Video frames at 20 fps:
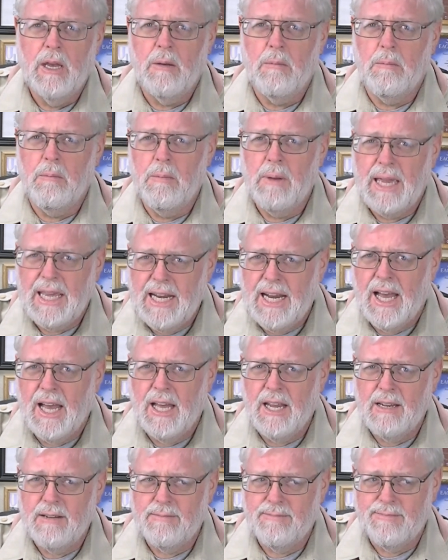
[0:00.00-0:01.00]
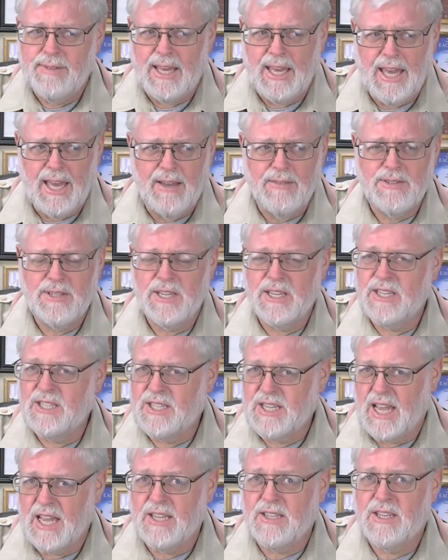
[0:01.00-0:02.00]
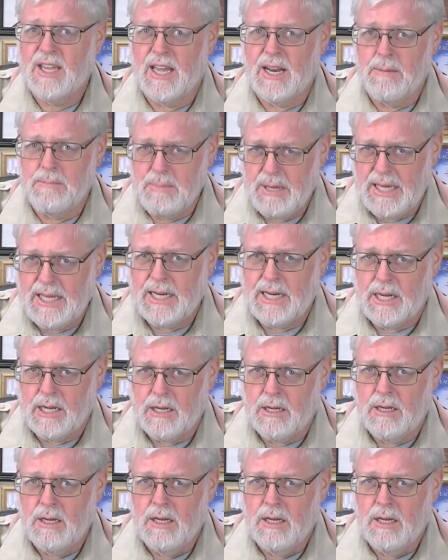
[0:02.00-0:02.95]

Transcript: may not have success at a meeting.